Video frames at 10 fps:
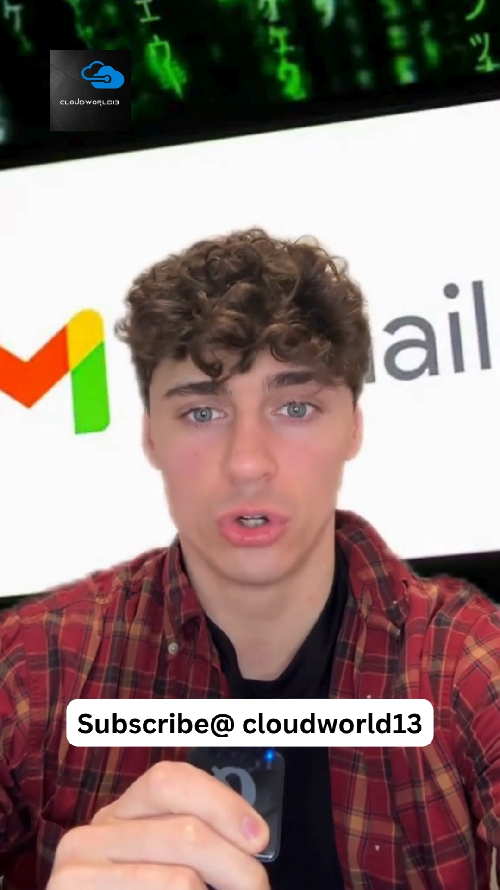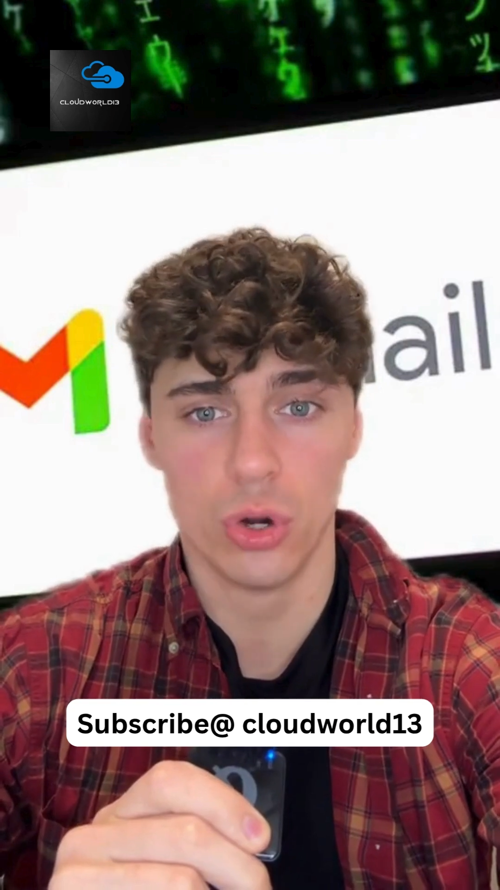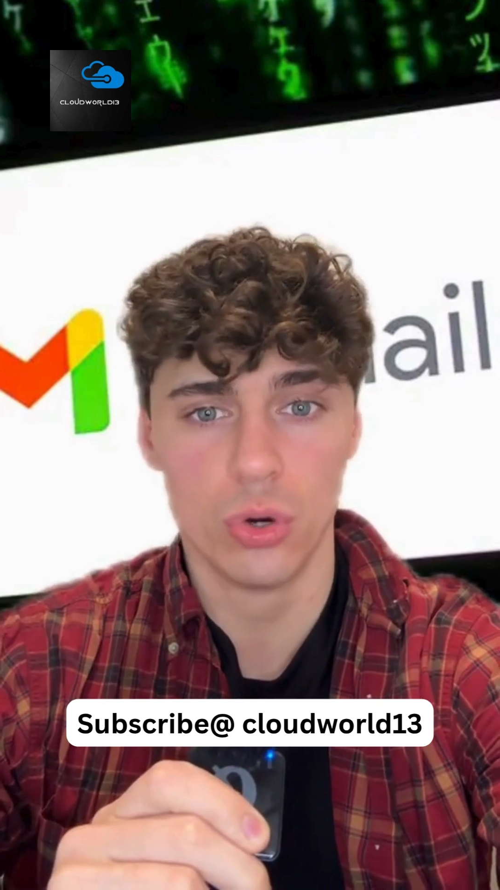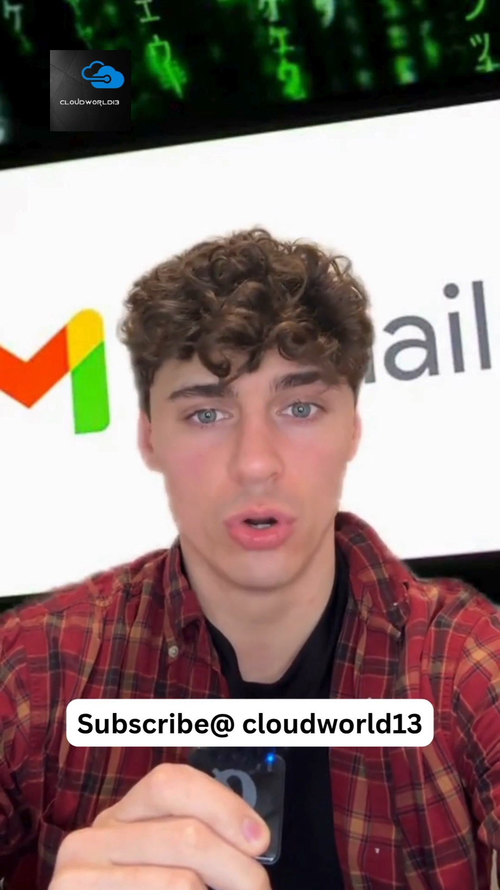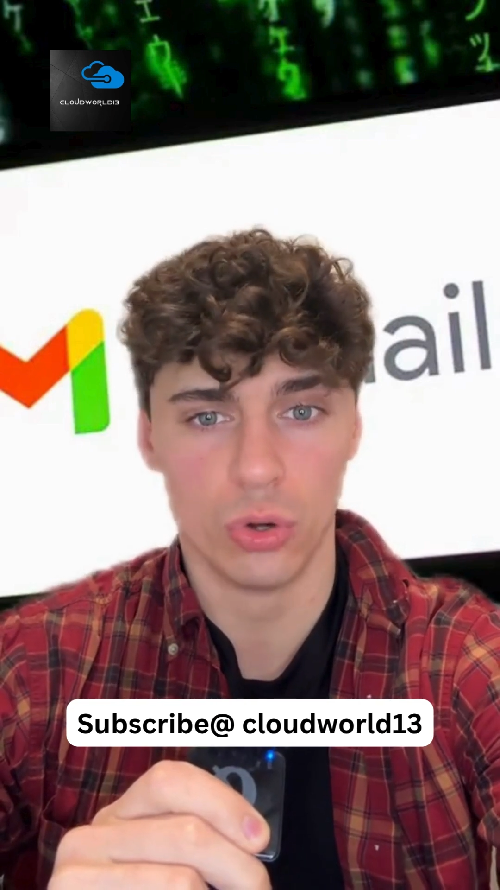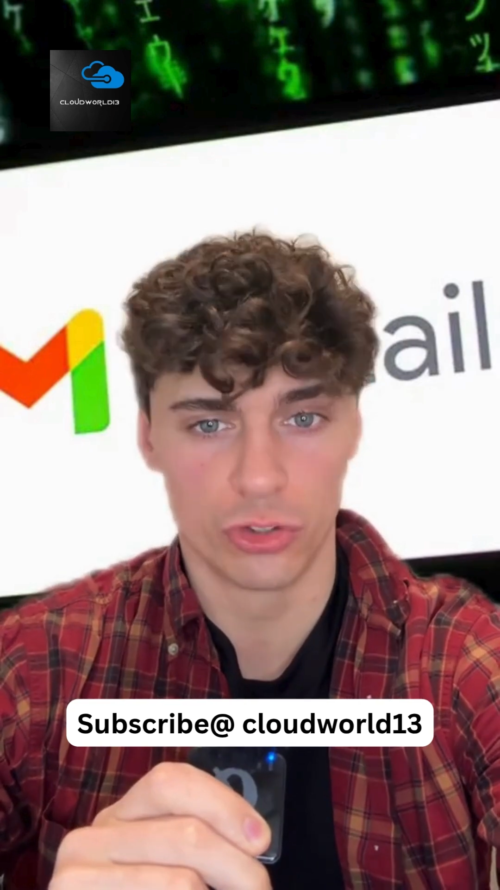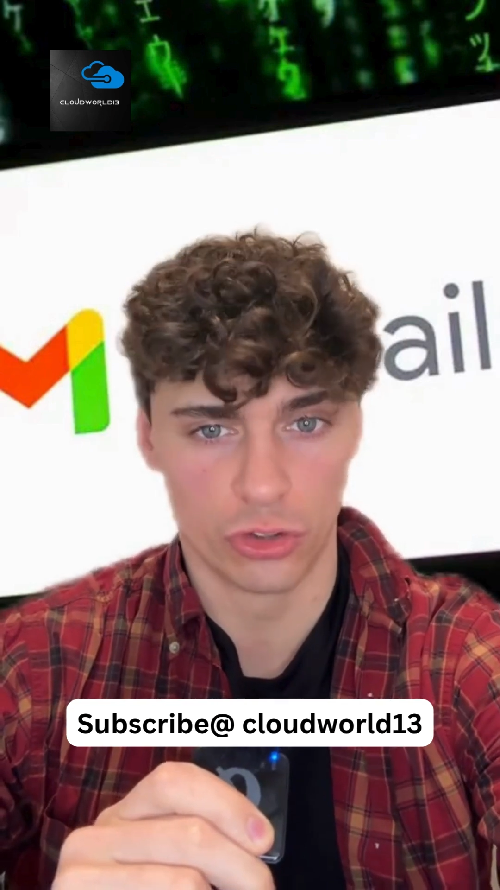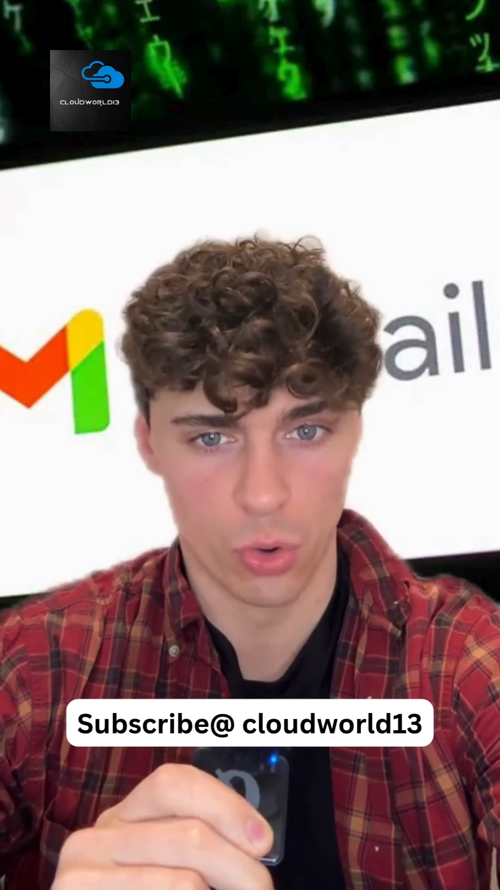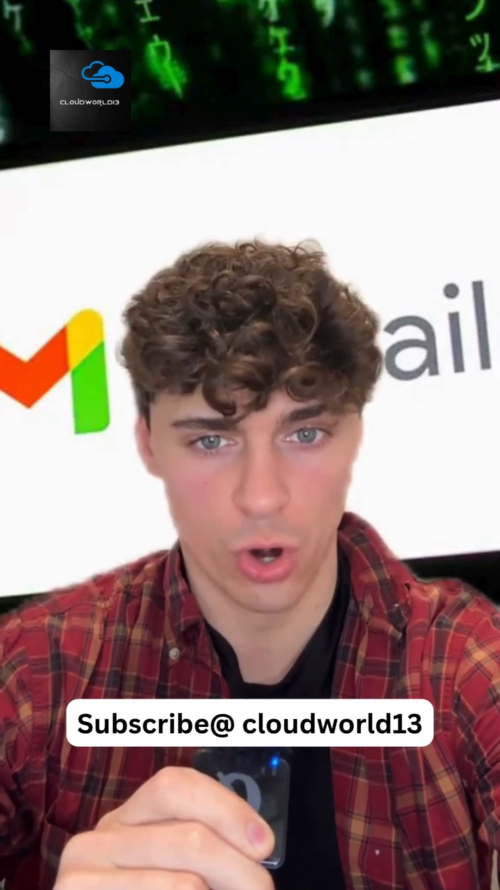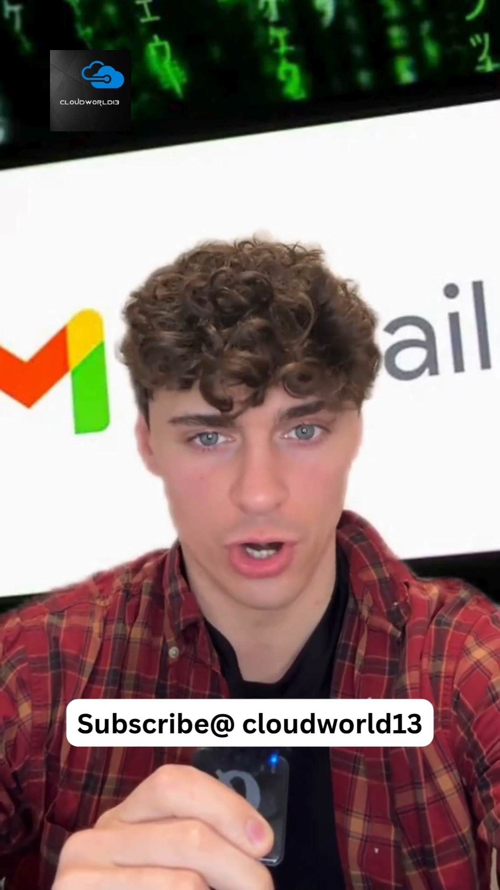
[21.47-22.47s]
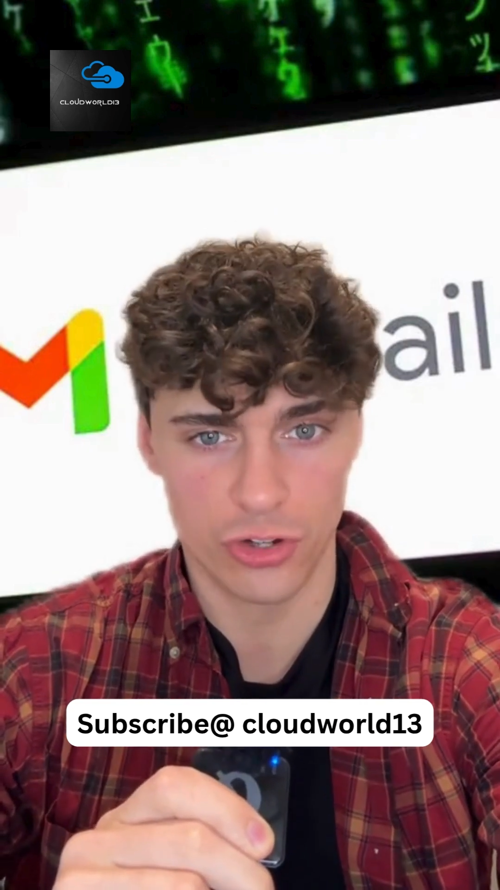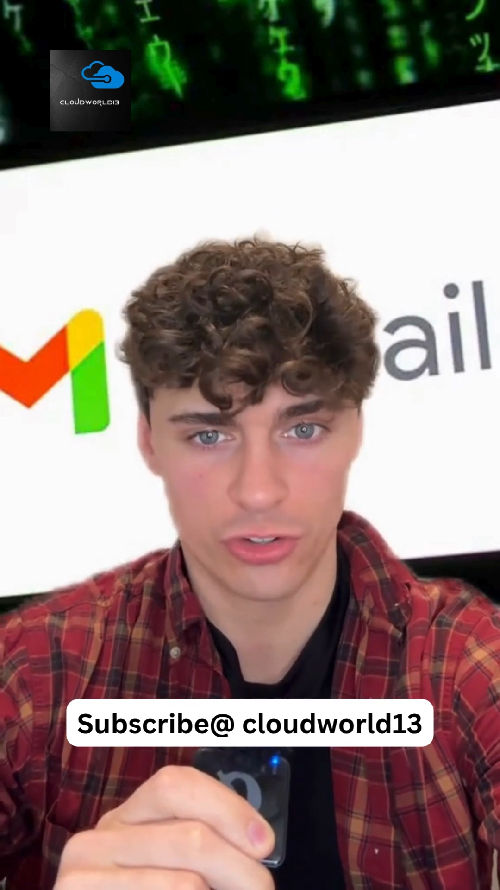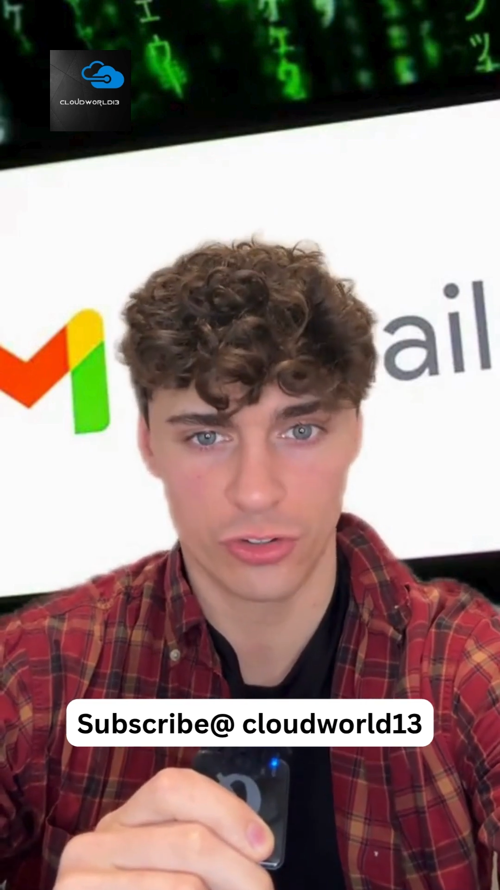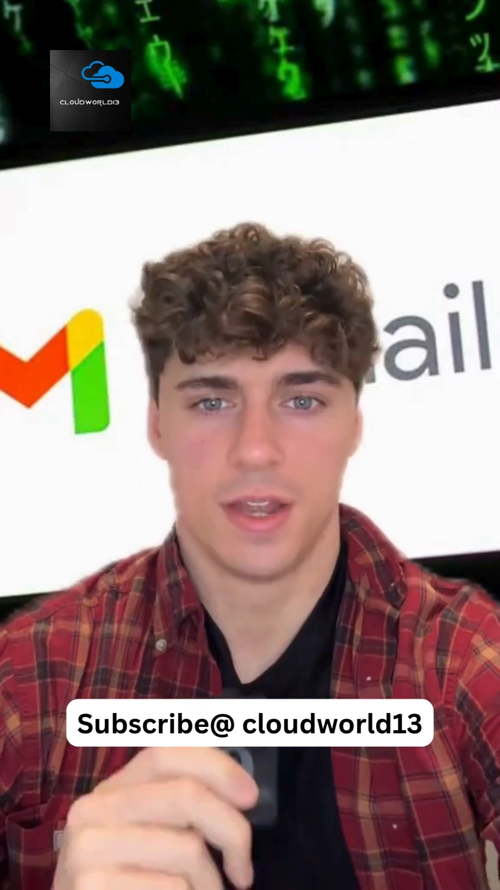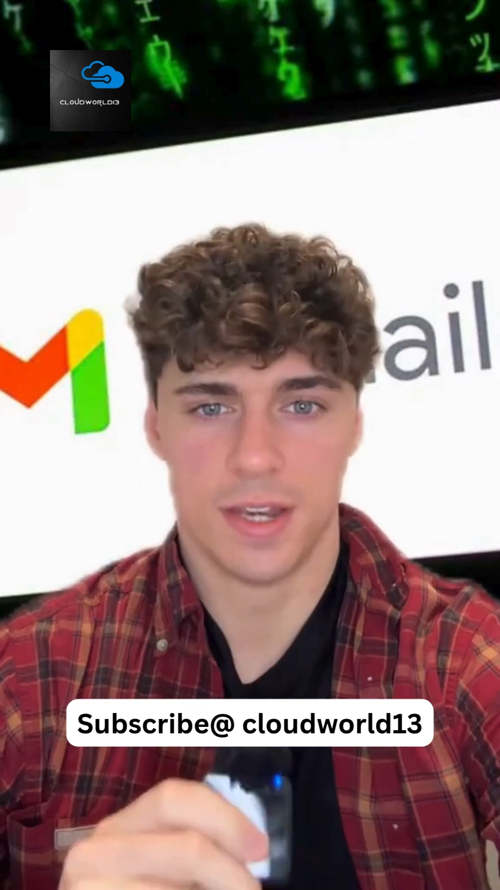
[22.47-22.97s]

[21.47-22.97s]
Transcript: Google source.